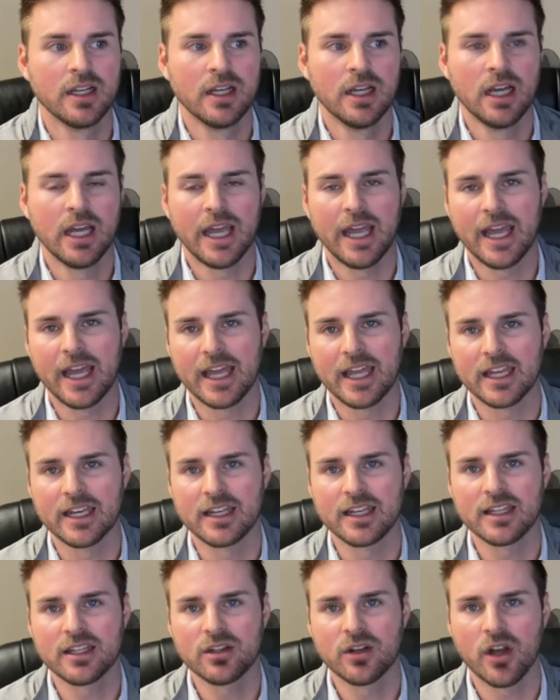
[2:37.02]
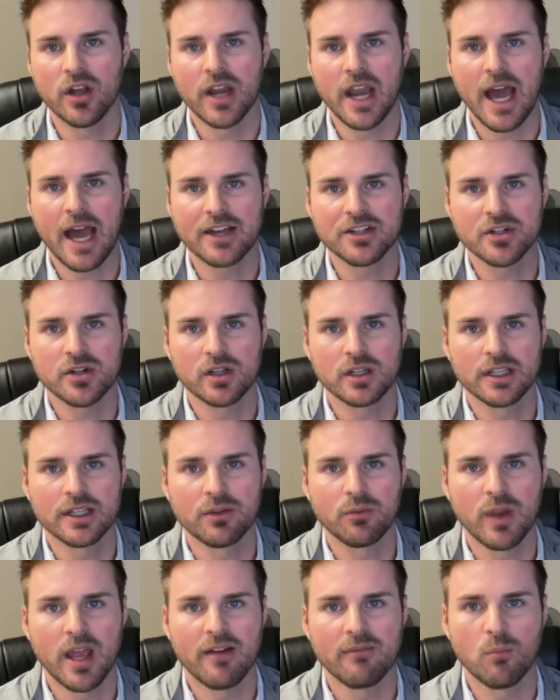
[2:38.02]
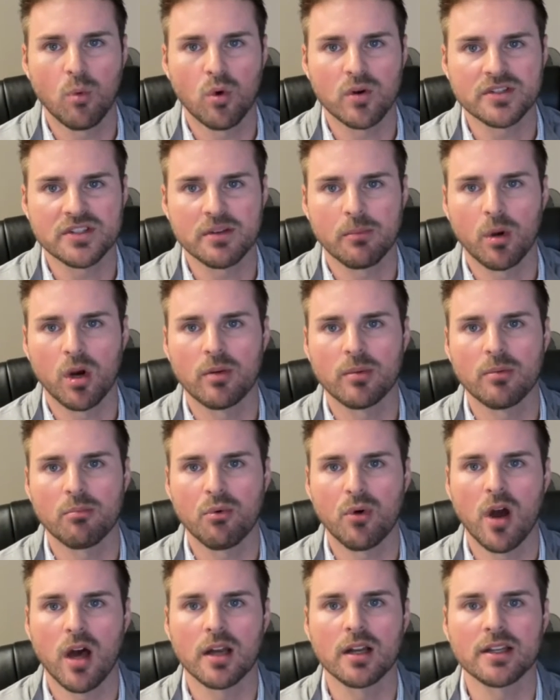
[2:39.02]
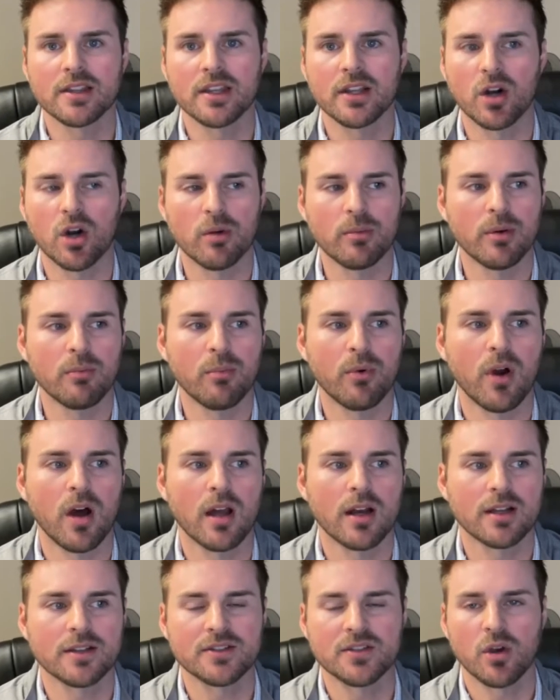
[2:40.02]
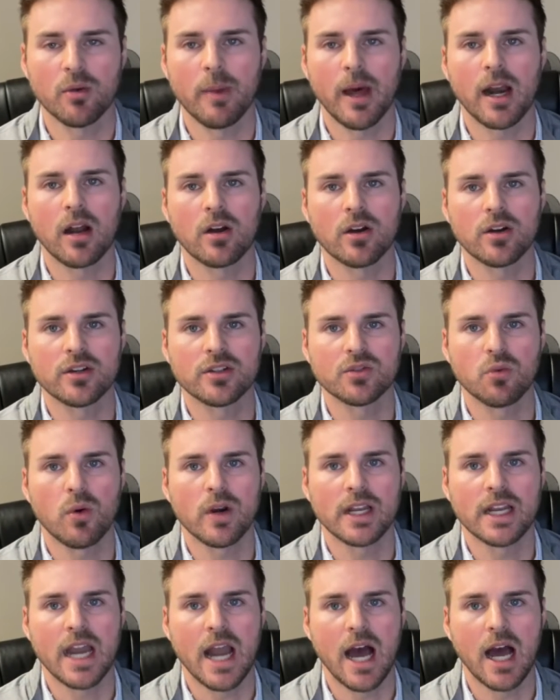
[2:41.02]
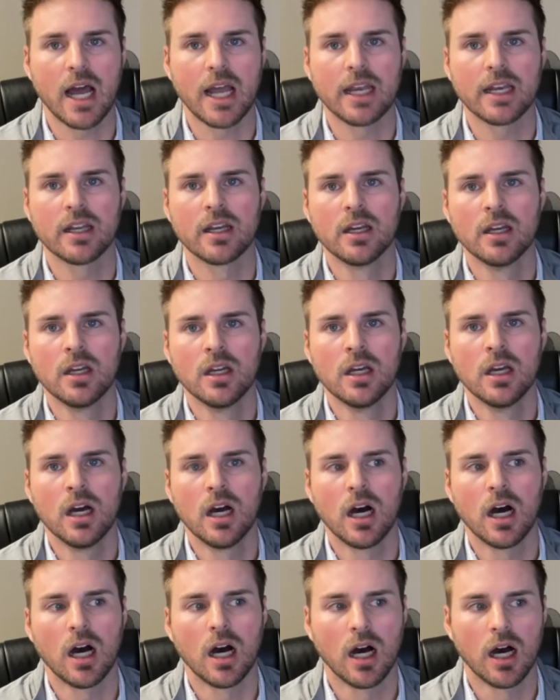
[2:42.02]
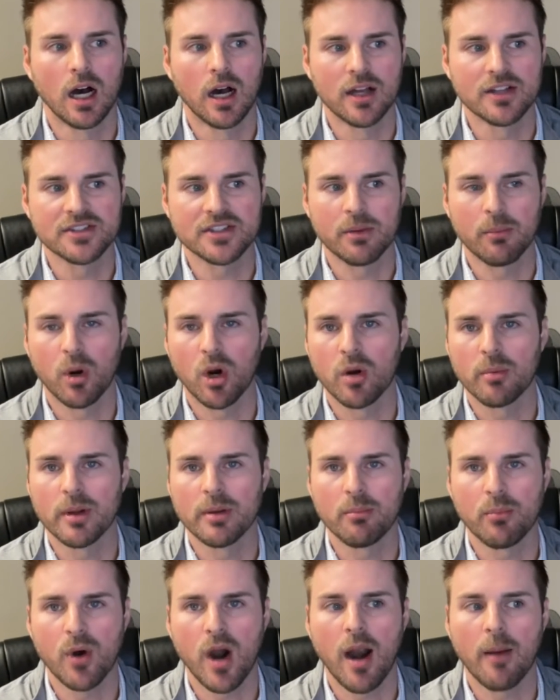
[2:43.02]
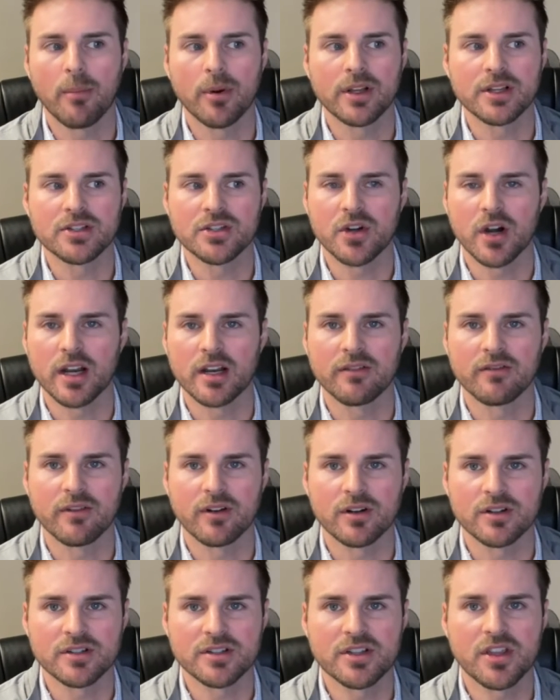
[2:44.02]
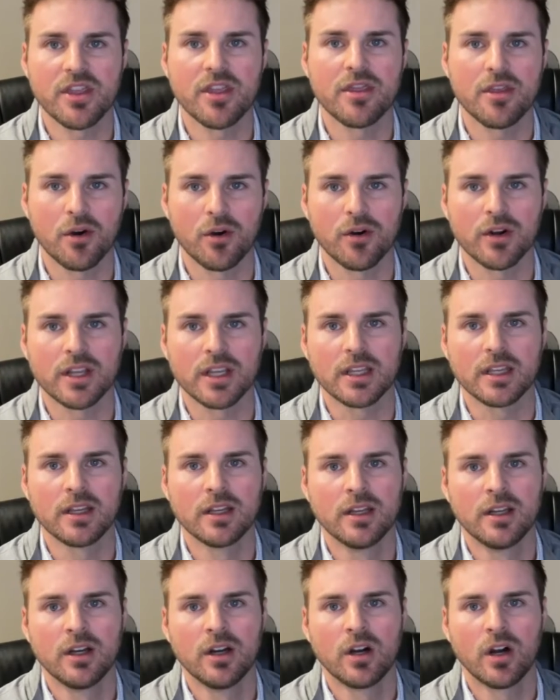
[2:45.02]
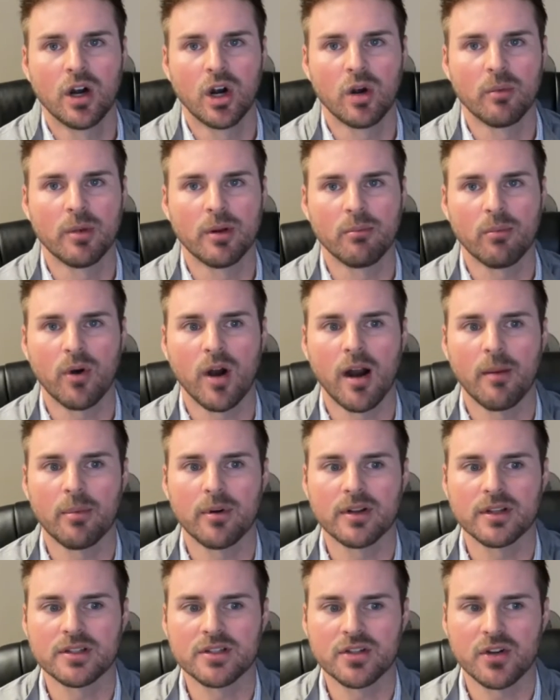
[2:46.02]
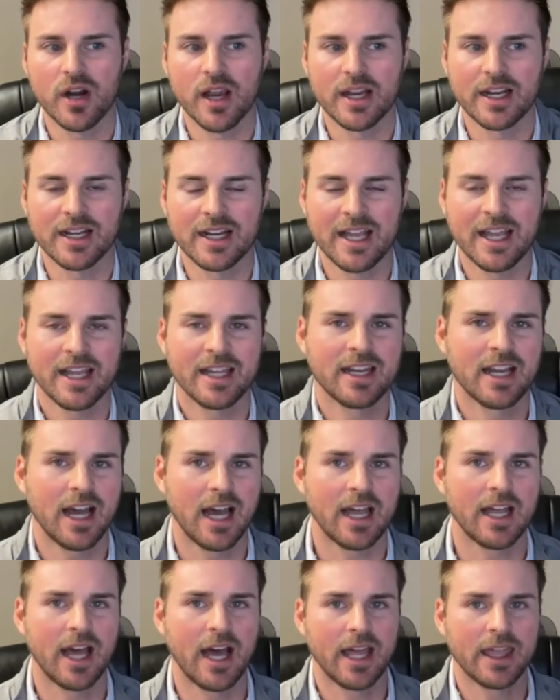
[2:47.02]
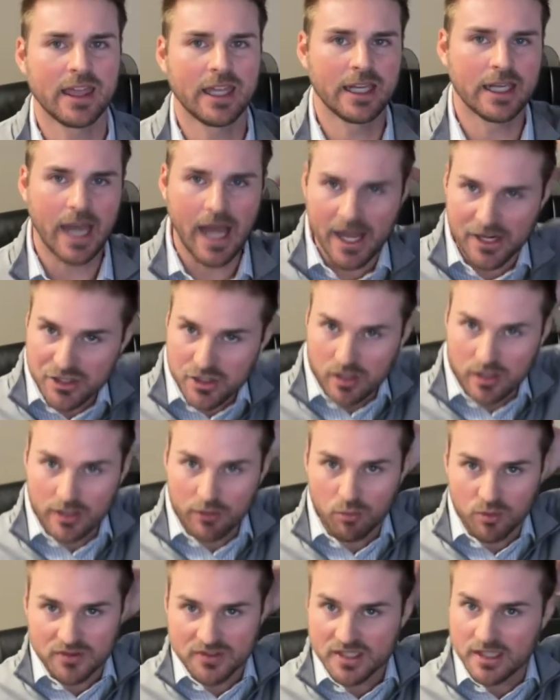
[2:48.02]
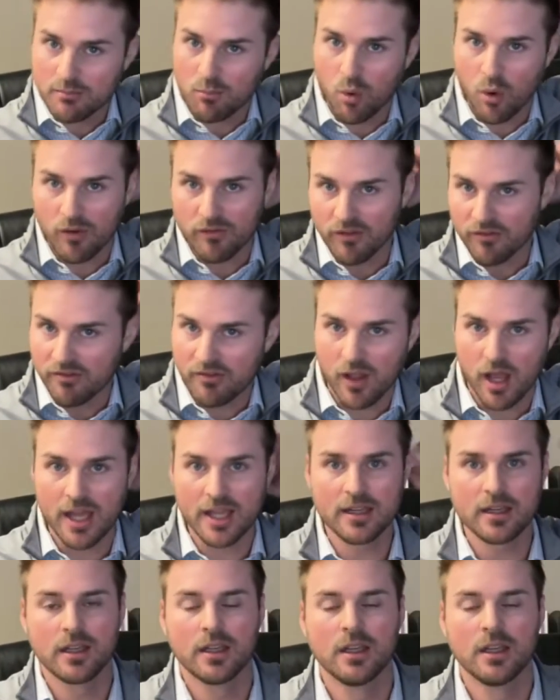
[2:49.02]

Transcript: And naturally we have more suburban product than urban product, so about 129 suburban properties traded versus 30 urban properties traded. And I think naturally we'll see more of a flight